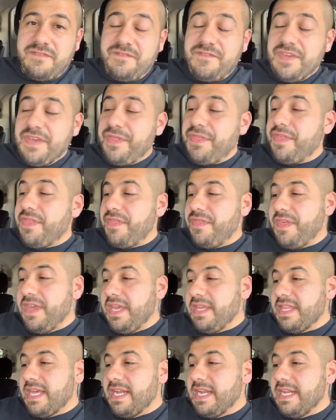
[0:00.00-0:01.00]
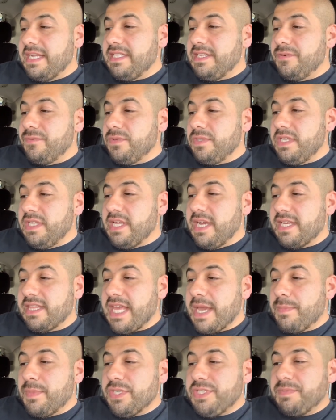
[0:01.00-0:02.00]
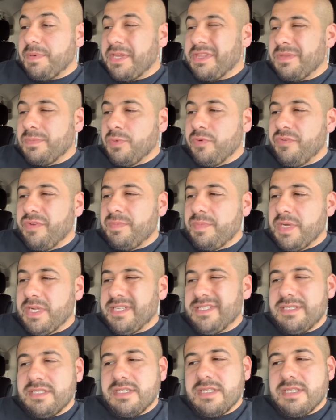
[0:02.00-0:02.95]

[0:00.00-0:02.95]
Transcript: fifth thing that I didn't really like that much about the movie, but